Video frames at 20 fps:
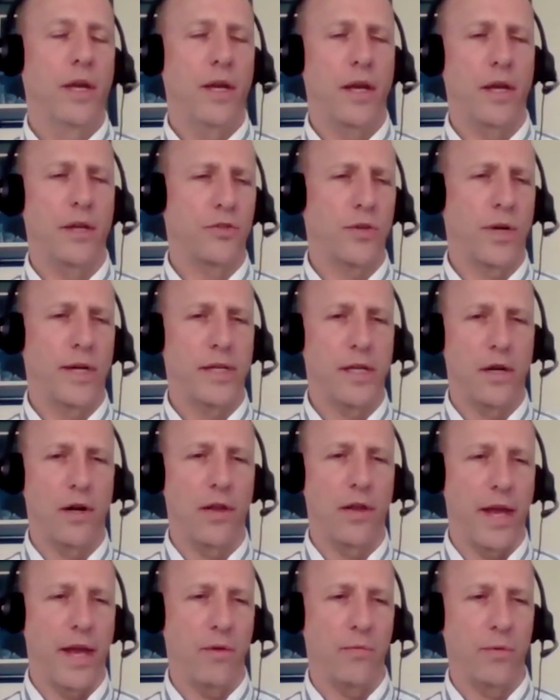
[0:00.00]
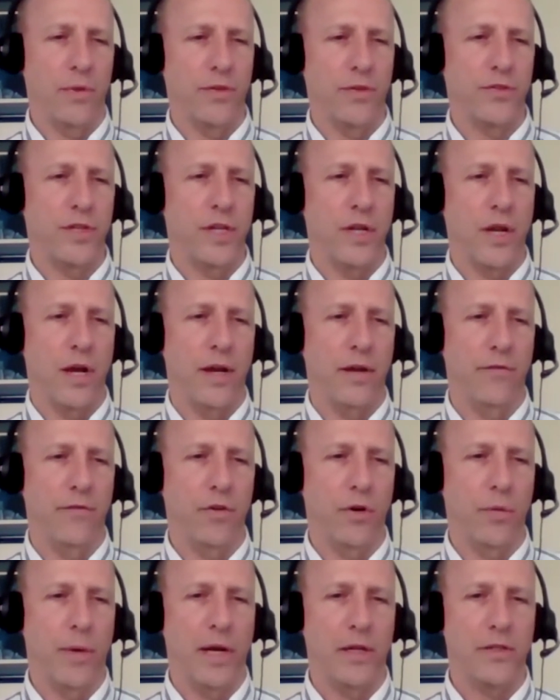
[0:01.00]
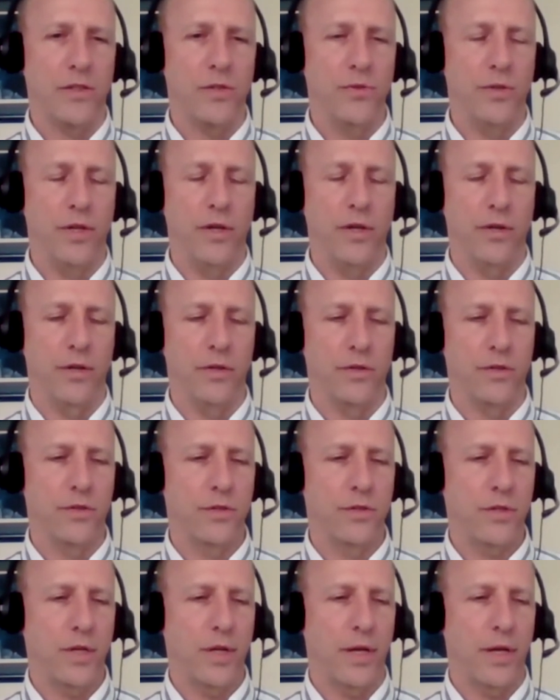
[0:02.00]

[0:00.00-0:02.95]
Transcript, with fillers: And so I did all that with the C nine for about two years.